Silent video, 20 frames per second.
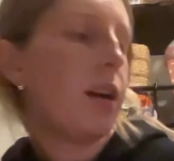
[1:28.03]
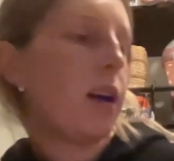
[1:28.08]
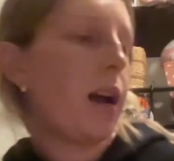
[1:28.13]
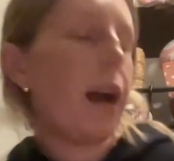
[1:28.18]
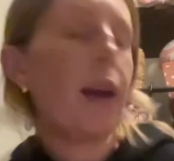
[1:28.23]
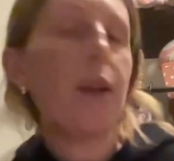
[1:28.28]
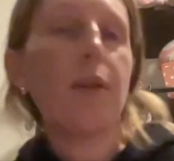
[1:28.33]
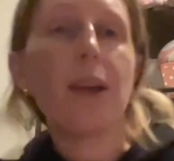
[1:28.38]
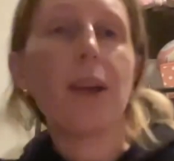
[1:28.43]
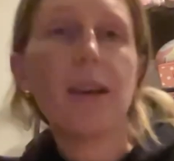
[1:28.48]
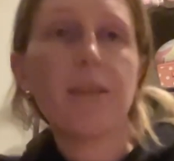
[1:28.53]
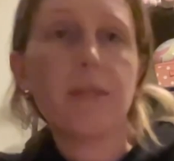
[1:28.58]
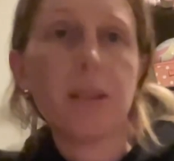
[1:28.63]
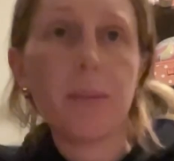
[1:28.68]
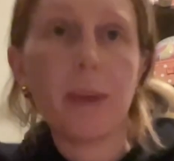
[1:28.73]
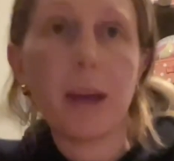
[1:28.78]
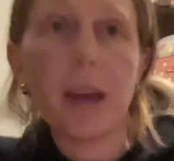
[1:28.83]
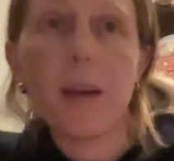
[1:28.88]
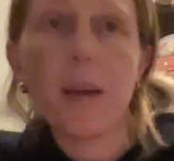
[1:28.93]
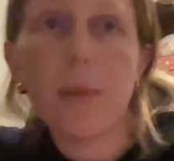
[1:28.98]
I don't have any
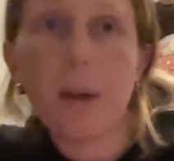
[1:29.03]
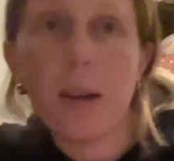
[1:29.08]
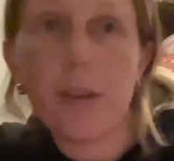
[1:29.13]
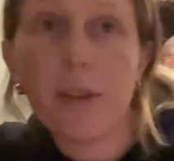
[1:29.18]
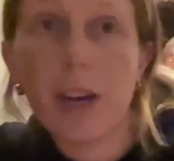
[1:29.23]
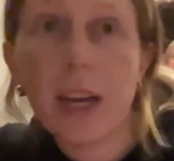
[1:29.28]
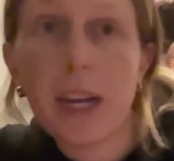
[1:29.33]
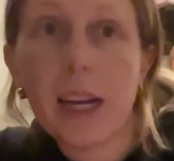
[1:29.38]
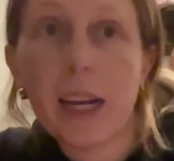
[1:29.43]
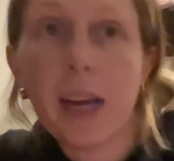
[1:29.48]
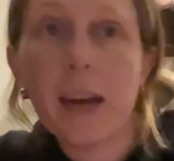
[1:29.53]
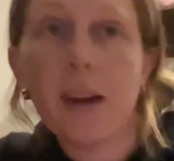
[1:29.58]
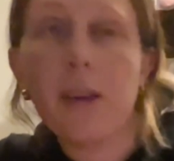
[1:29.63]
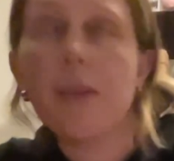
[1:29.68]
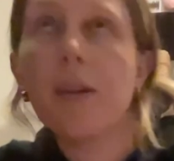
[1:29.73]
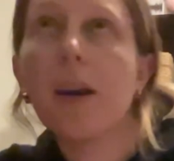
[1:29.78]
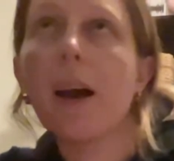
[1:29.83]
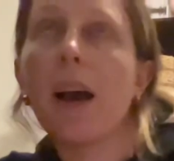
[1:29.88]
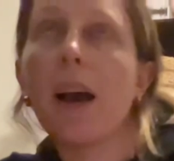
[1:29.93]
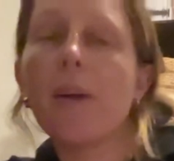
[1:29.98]
makeup on right now.
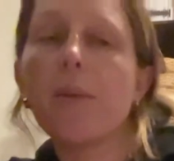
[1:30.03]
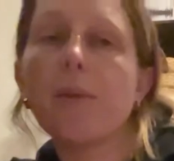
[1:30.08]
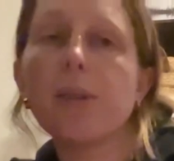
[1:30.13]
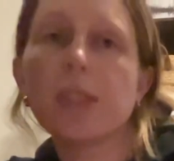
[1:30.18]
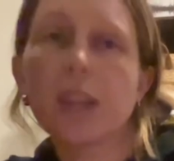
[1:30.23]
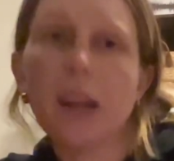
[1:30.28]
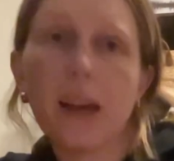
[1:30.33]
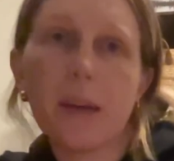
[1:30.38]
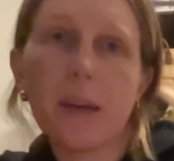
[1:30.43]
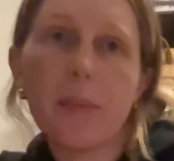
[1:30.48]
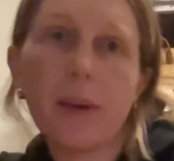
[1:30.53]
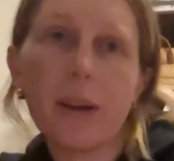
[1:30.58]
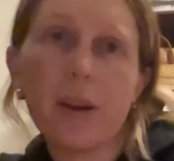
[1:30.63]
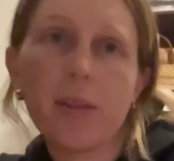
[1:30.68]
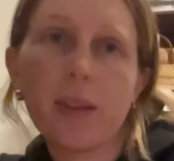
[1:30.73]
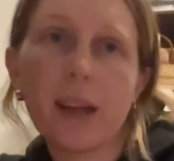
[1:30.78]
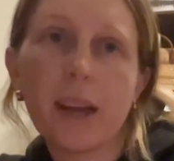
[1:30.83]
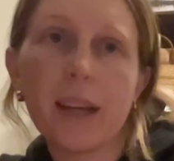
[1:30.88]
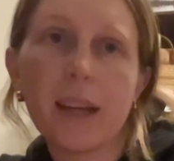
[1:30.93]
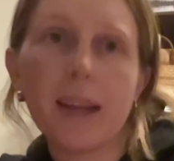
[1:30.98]
I wish I had better
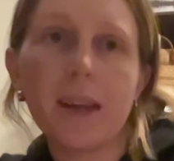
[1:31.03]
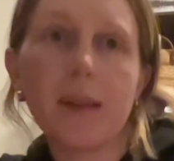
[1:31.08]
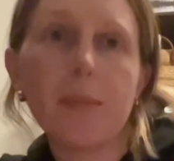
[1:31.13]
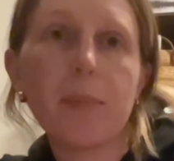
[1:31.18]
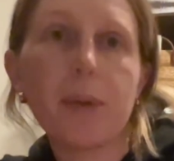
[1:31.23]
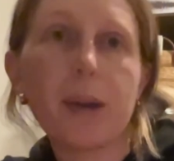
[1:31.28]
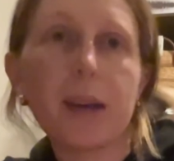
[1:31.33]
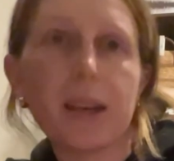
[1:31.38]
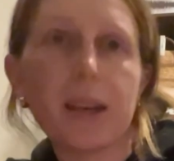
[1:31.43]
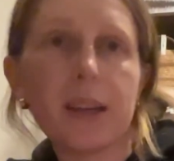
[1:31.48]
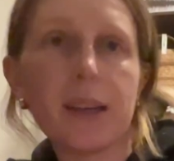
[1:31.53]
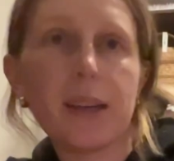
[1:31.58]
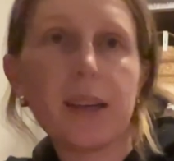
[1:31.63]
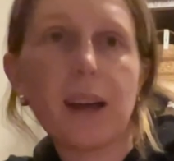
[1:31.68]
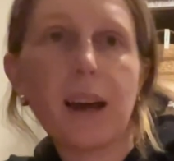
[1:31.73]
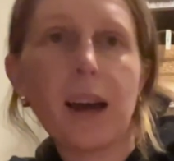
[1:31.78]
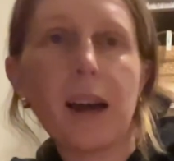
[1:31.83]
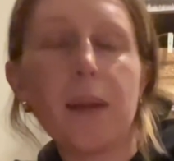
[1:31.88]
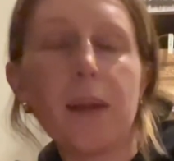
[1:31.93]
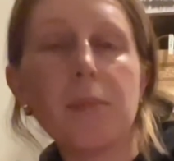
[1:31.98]
lighting, but
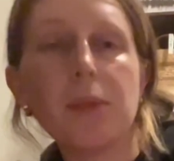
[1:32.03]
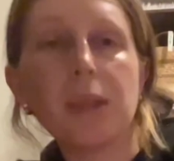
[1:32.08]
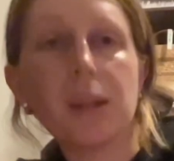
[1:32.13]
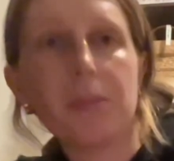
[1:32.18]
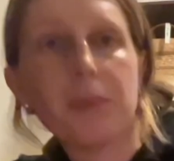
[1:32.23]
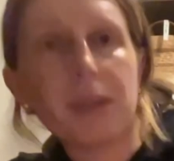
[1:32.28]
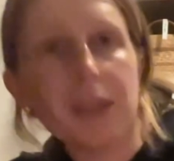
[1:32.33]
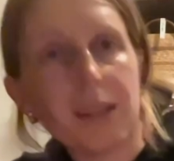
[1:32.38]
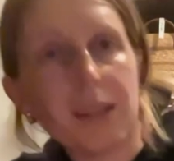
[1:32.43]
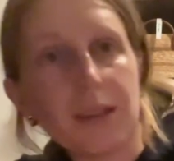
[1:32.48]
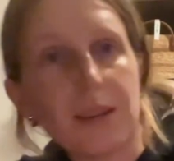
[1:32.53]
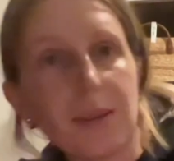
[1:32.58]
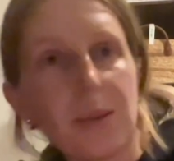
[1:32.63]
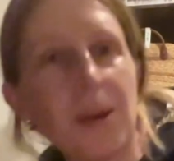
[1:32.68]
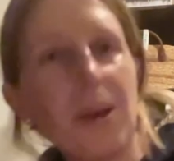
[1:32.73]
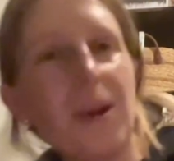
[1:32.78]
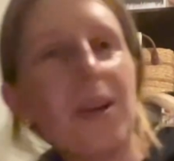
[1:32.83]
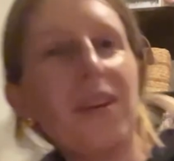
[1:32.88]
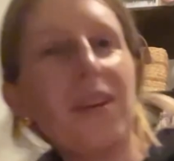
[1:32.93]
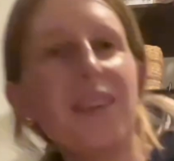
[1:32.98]
I'm limited
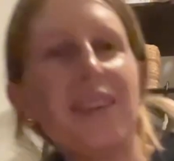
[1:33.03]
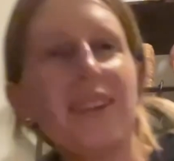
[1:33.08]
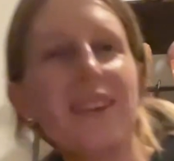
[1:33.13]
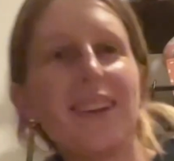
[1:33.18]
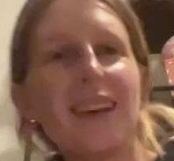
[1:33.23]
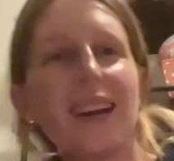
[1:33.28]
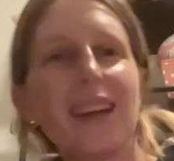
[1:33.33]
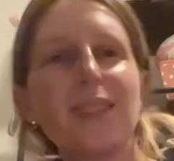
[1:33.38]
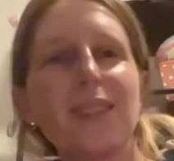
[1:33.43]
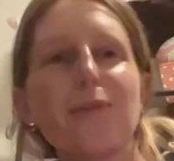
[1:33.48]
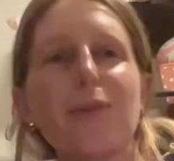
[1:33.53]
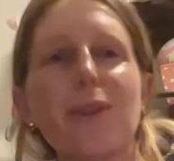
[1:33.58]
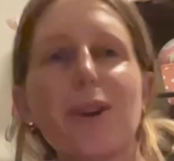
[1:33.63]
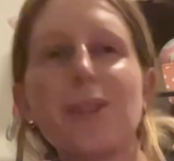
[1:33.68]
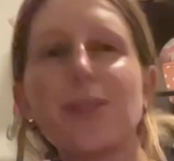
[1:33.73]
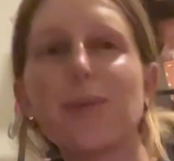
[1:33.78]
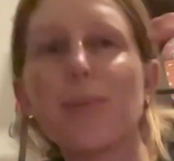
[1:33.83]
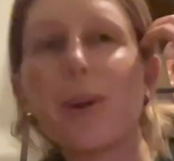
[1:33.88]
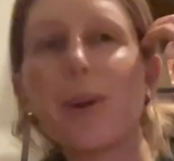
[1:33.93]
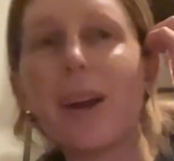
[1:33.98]
as far
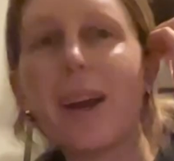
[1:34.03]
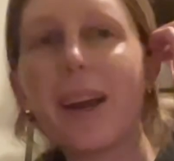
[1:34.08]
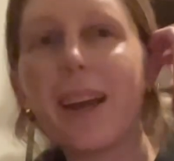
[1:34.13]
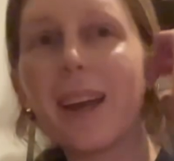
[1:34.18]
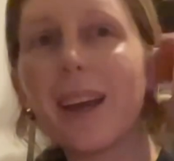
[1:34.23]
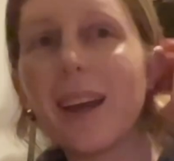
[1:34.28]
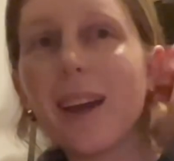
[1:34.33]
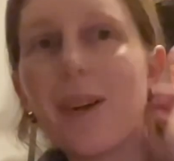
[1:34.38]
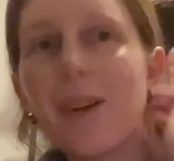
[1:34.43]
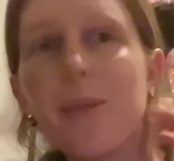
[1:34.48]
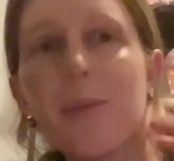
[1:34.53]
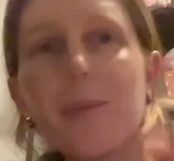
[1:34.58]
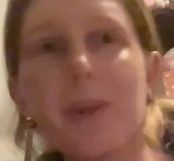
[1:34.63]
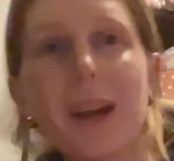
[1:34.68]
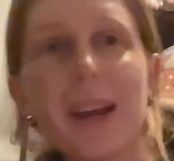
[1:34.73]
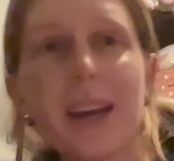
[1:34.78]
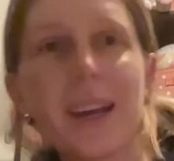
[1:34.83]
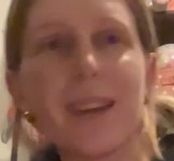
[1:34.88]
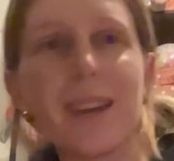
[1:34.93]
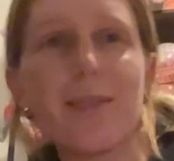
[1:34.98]
as where I can go and what
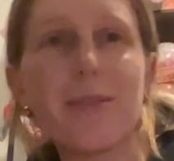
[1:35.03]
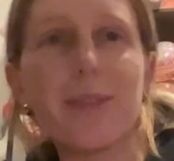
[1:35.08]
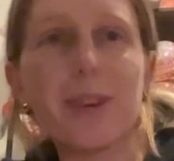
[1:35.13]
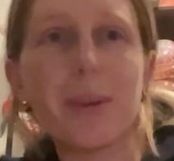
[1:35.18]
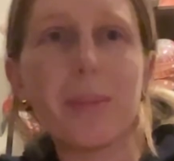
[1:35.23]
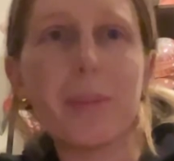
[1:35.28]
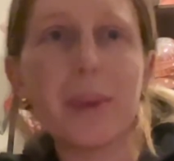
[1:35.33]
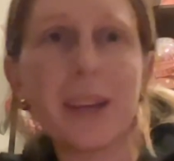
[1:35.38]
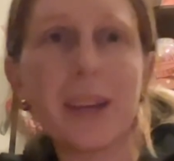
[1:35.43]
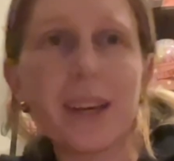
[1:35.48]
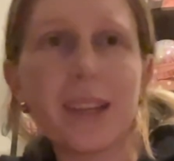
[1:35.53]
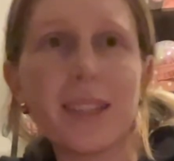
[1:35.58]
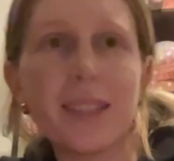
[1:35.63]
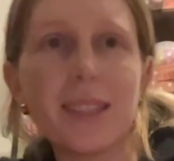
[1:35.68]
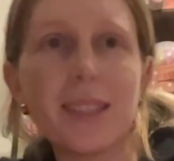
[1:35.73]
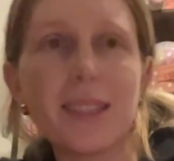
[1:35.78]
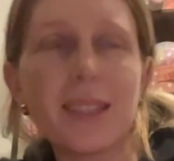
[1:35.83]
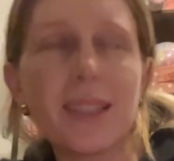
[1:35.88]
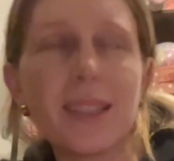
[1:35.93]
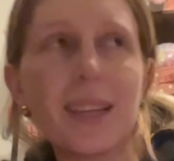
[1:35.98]
I can film
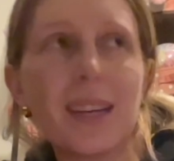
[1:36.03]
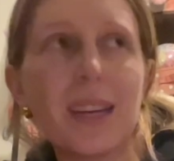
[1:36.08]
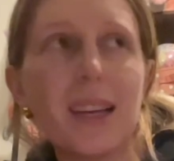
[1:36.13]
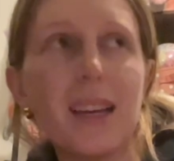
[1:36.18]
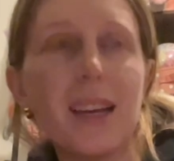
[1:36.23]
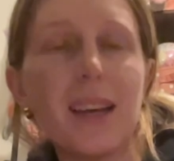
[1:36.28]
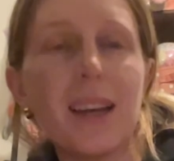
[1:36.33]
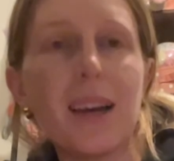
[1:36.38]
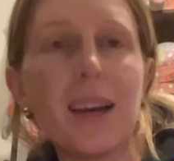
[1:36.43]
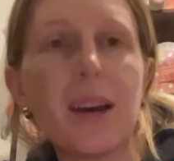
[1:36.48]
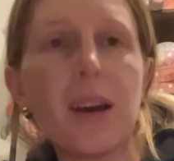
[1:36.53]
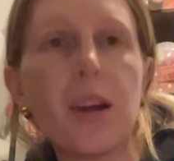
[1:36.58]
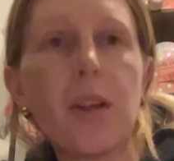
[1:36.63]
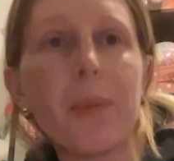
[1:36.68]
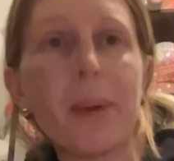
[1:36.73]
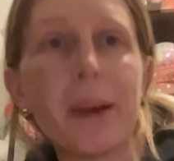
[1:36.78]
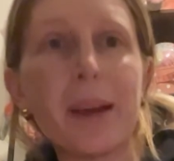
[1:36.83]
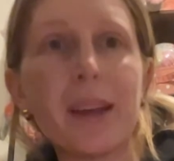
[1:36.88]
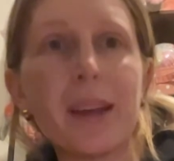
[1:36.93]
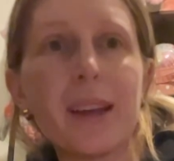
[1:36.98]
because all
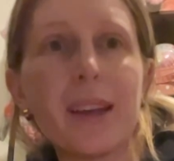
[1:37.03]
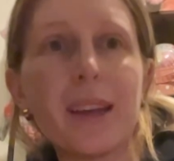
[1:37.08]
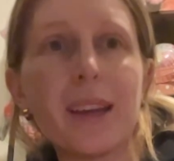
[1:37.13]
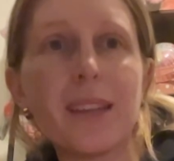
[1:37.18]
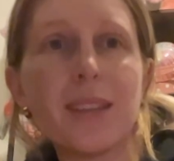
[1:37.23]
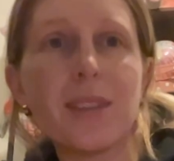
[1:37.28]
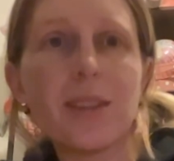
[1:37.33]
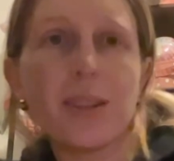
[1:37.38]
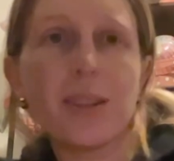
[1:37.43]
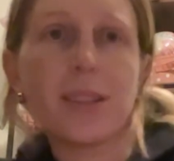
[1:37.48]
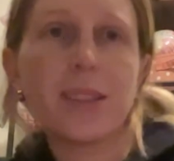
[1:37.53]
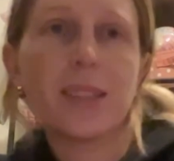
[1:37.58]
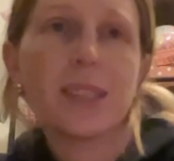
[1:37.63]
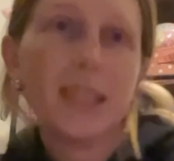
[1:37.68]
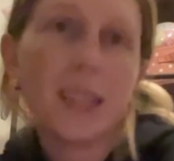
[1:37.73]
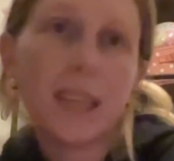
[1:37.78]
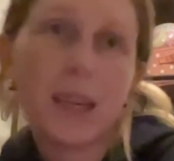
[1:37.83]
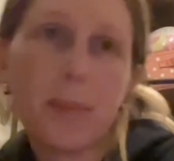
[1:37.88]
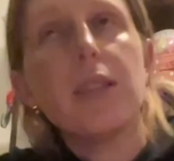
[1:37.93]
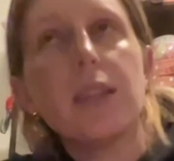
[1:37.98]
my kids are
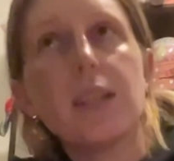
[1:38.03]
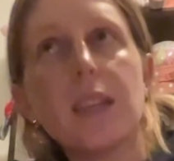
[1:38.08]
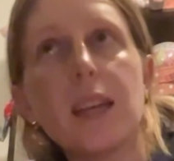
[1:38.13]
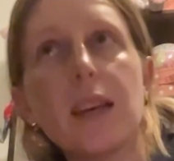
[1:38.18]
asleep.